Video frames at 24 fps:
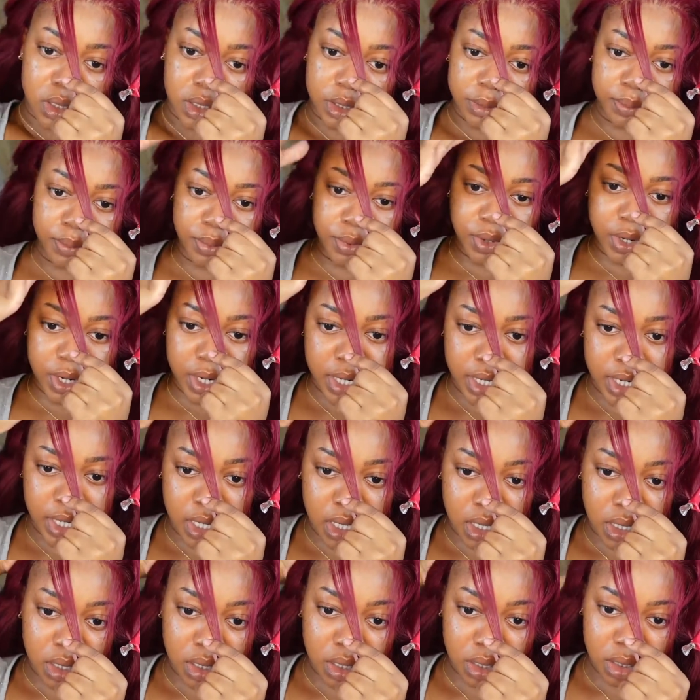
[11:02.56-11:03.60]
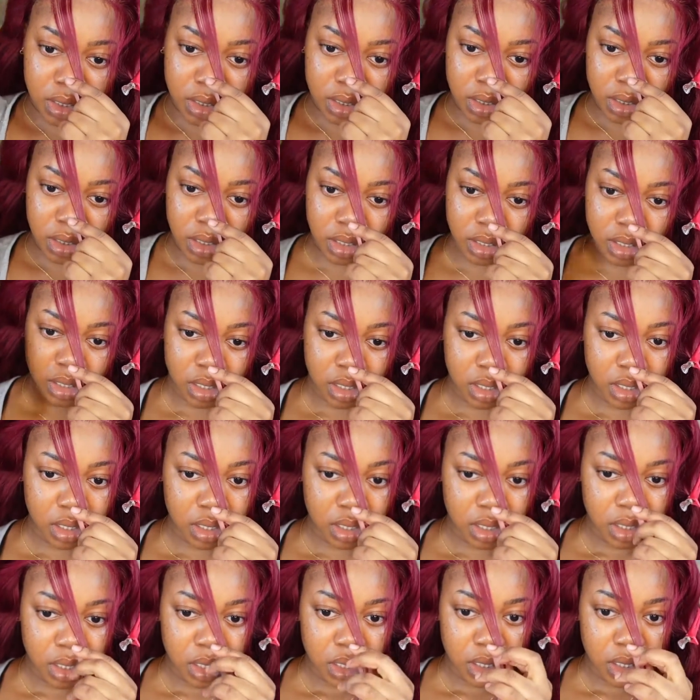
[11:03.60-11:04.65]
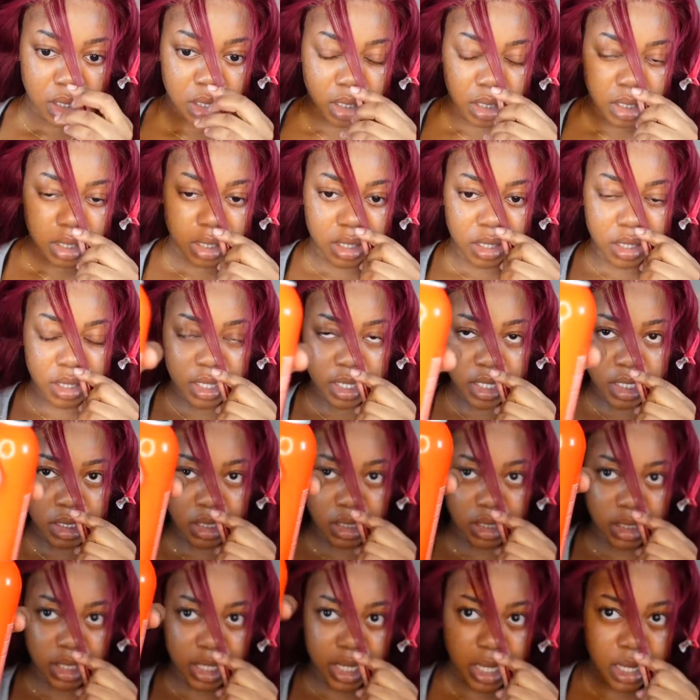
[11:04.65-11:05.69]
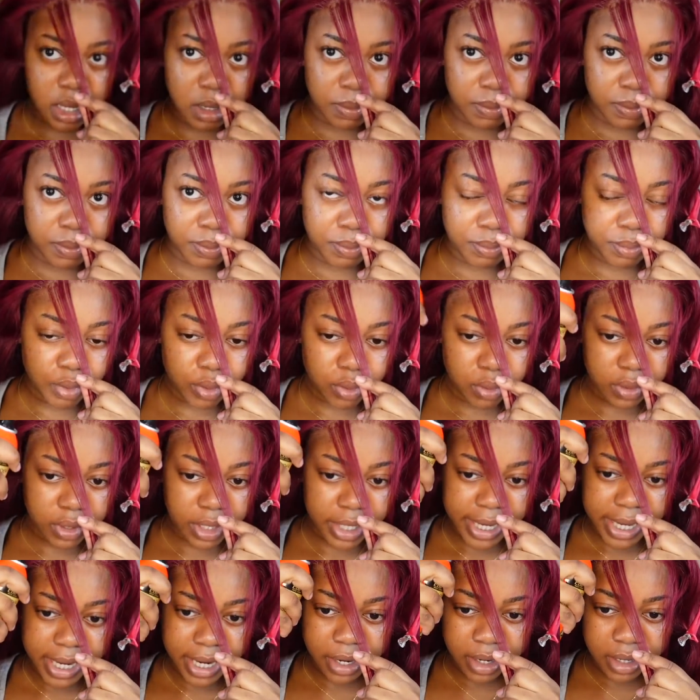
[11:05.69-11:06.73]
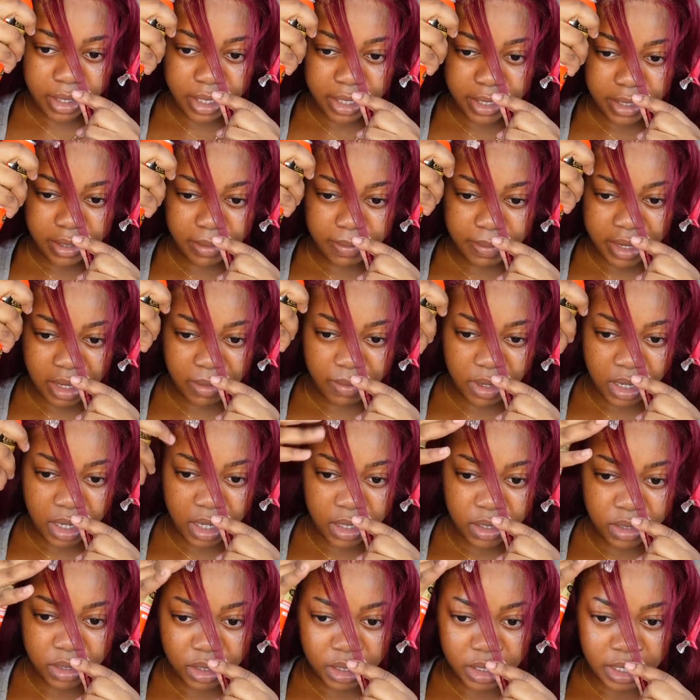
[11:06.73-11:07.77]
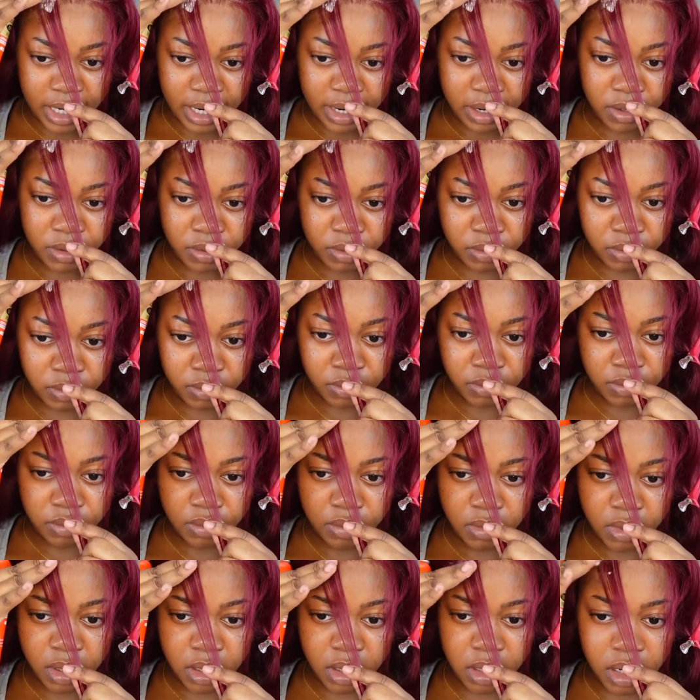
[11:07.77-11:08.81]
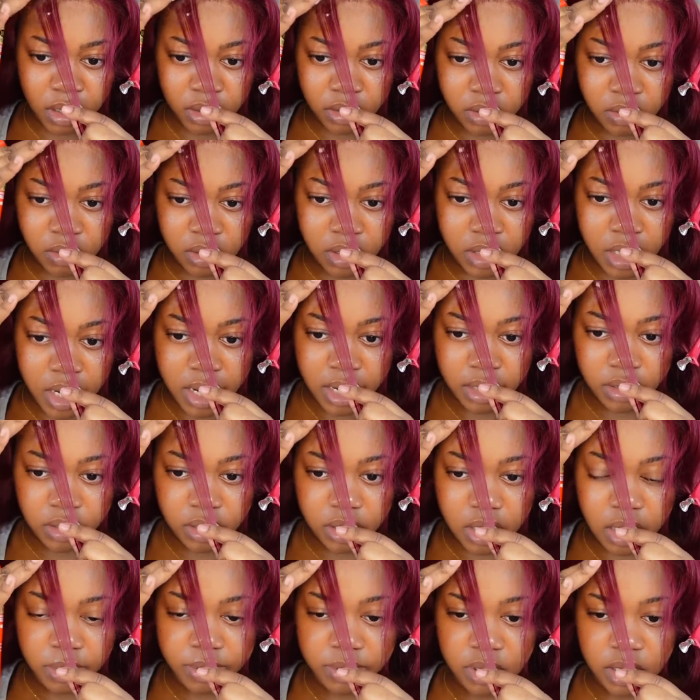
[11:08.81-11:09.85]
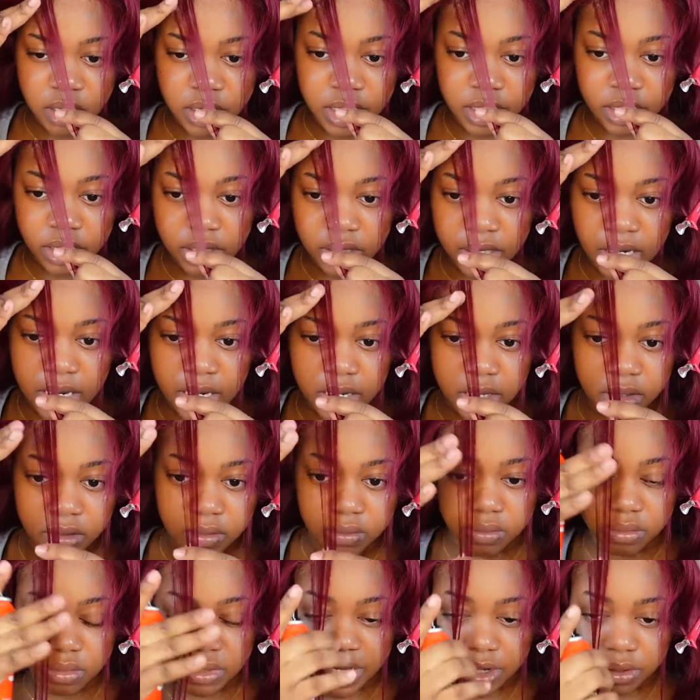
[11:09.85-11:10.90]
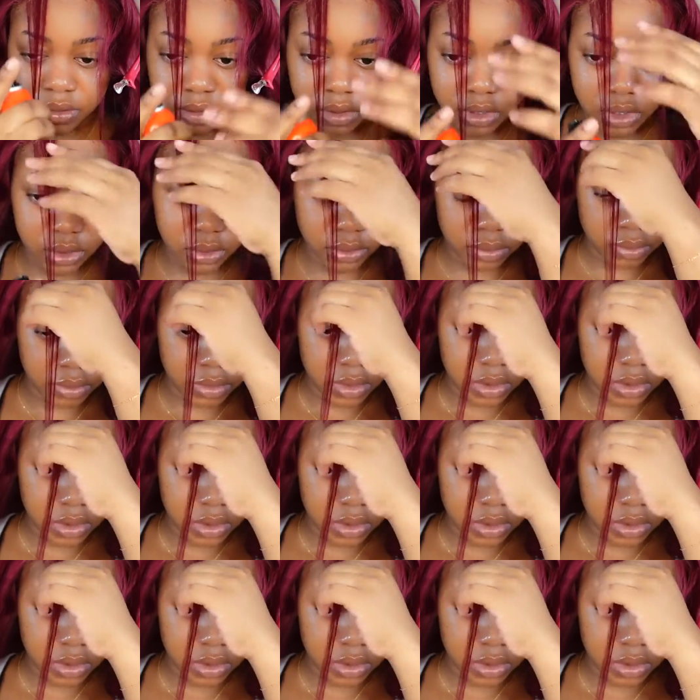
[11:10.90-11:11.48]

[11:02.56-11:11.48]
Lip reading: spray this to help pull the baby hairs down. And also this kind of just helps the lace stay down too.